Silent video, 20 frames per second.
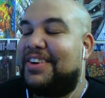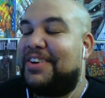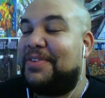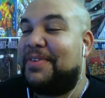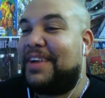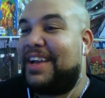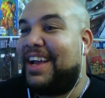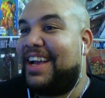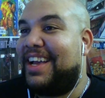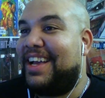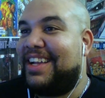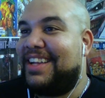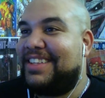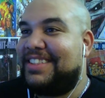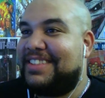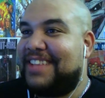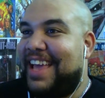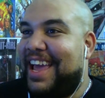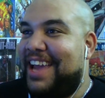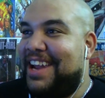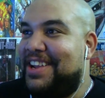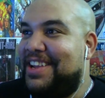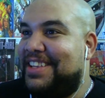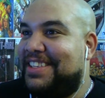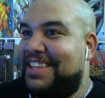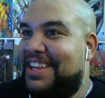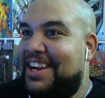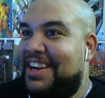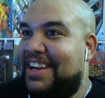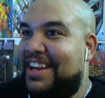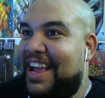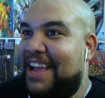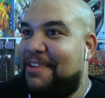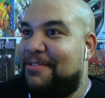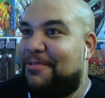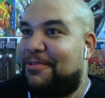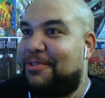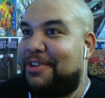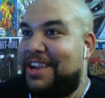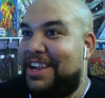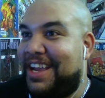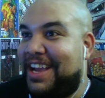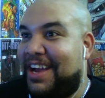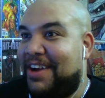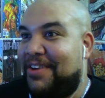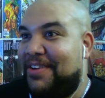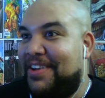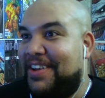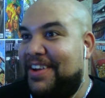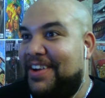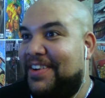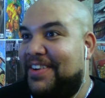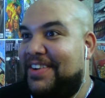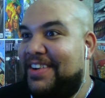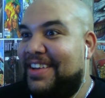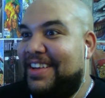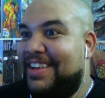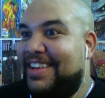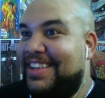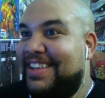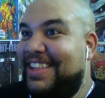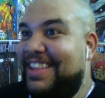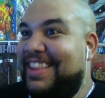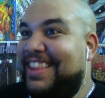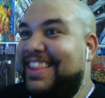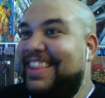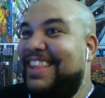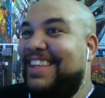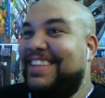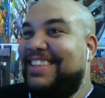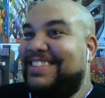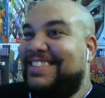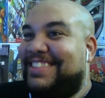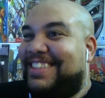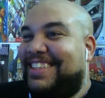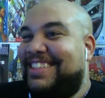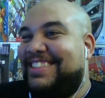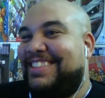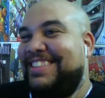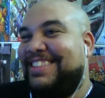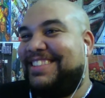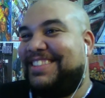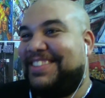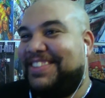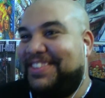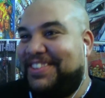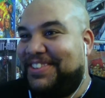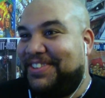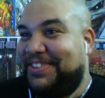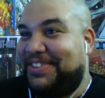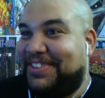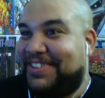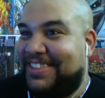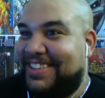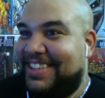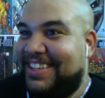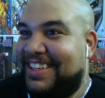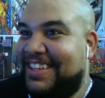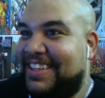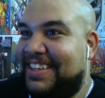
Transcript: Oh my god, Danny's gonna like freak out, yeah. This is so cool.